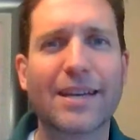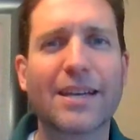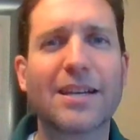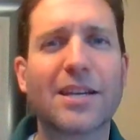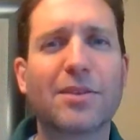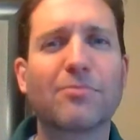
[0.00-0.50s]

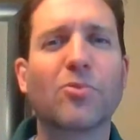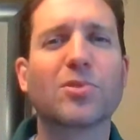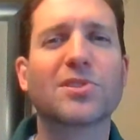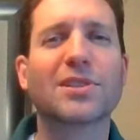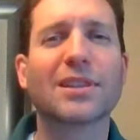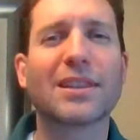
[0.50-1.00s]
In him
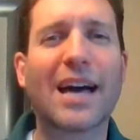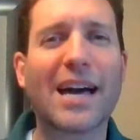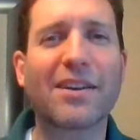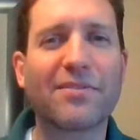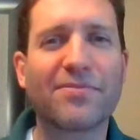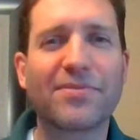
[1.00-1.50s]
was
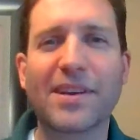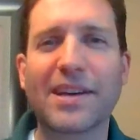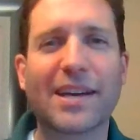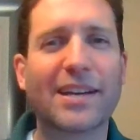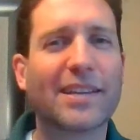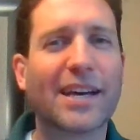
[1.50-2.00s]
life,
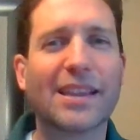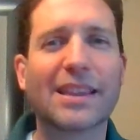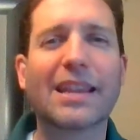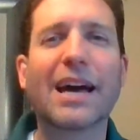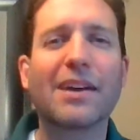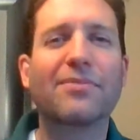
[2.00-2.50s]
and that
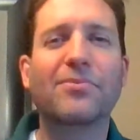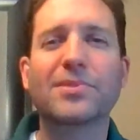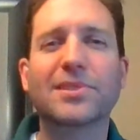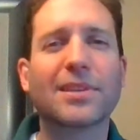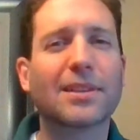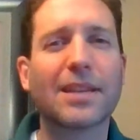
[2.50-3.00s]
life
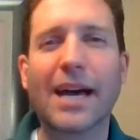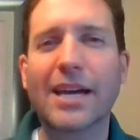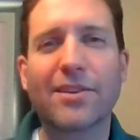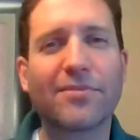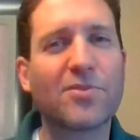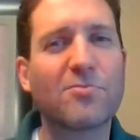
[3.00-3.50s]
was the
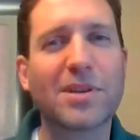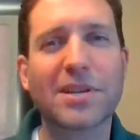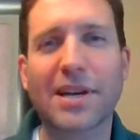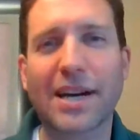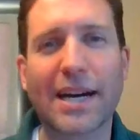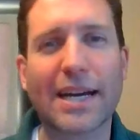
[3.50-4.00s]
light of
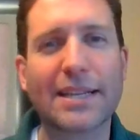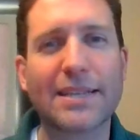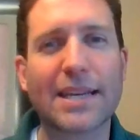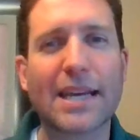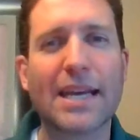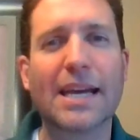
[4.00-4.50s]
humankind,